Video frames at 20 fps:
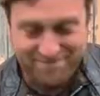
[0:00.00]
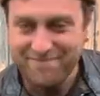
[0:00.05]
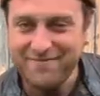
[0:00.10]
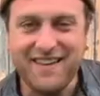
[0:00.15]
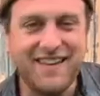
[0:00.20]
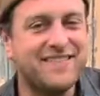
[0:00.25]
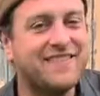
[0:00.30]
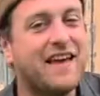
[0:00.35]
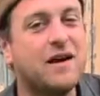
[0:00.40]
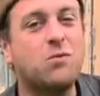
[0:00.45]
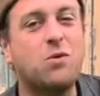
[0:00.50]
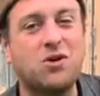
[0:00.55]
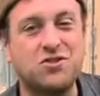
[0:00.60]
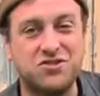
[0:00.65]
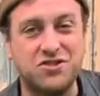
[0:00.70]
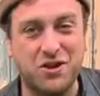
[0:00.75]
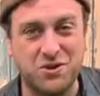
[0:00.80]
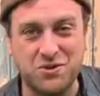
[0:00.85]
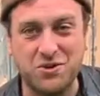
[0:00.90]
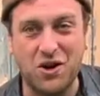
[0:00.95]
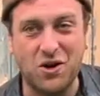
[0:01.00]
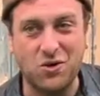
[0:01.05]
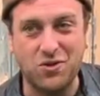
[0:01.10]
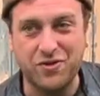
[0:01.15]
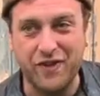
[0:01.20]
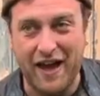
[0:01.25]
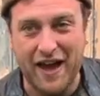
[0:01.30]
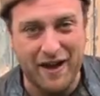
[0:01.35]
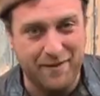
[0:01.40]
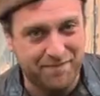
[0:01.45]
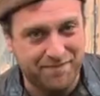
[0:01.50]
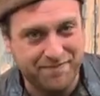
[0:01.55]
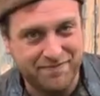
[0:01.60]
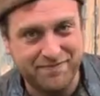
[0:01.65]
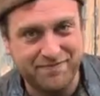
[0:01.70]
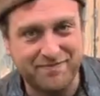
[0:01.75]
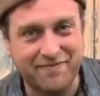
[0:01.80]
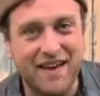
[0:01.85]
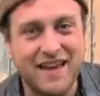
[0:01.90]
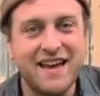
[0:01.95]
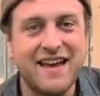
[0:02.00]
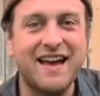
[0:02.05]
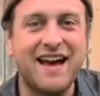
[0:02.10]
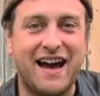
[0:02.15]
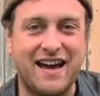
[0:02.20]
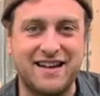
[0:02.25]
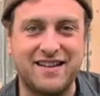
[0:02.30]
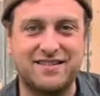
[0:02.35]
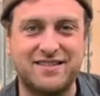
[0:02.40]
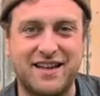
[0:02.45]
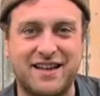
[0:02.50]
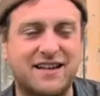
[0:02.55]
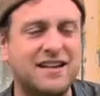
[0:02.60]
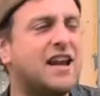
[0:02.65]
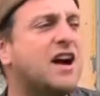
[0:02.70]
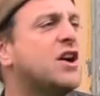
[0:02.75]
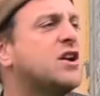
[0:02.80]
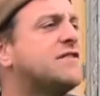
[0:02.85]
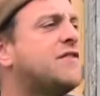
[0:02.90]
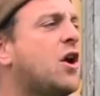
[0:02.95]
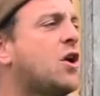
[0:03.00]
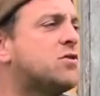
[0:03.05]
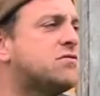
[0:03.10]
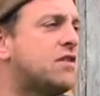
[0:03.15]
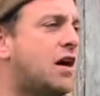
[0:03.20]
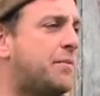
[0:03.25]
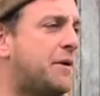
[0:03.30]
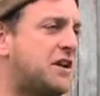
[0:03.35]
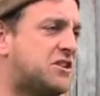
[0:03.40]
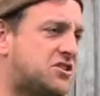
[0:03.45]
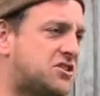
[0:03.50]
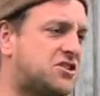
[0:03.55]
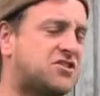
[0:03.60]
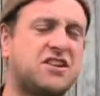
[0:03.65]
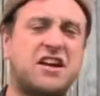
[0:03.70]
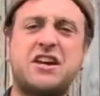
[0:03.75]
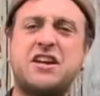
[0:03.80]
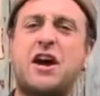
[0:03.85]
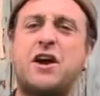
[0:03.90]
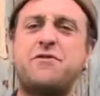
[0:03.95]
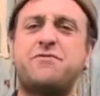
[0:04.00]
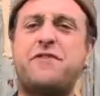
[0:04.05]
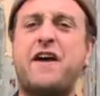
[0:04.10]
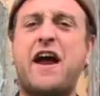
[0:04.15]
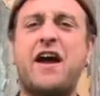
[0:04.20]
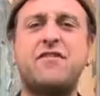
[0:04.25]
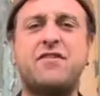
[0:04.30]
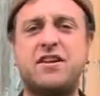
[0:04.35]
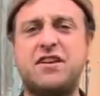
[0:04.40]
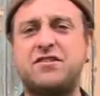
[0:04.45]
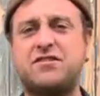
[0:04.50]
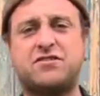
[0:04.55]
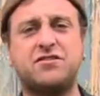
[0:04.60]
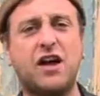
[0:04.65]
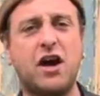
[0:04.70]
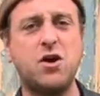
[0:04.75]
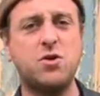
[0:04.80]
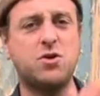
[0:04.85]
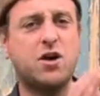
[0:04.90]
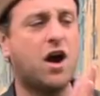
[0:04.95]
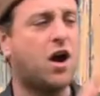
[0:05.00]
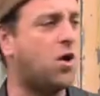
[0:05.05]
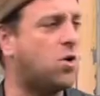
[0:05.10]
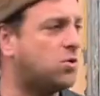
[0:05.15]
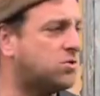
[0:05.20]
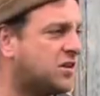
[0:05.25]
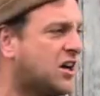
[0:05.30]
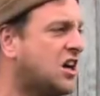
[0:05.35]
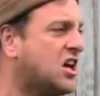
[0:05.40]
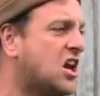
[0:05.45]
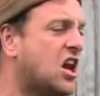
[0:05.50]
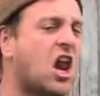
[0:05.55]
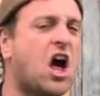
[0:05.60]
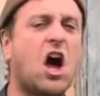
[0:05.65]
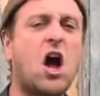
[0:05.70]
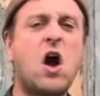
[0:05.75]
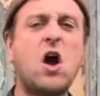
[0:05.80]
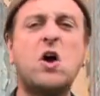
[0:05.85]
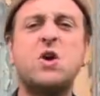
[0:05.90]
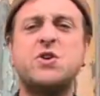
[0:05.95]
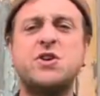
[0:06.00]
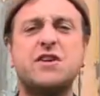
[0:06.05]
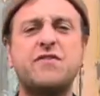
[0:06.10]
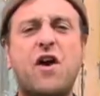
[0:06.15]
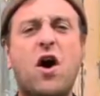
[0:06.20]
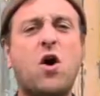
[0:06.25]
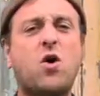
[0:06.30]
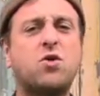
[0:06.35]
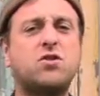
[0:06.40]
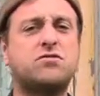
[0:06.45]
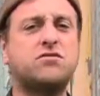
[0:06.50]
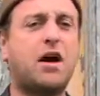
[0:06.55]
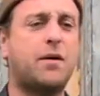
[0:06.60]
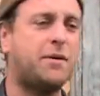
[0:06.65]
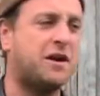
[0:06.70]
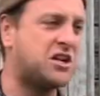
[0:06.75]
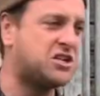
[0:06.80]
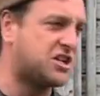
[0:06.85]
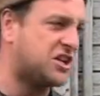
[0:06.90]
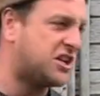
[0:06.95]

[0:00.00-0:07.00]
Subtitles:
there was no gold there. And he said, load of old rubbish. See, no fairies, no gold, load of old rubbish. And he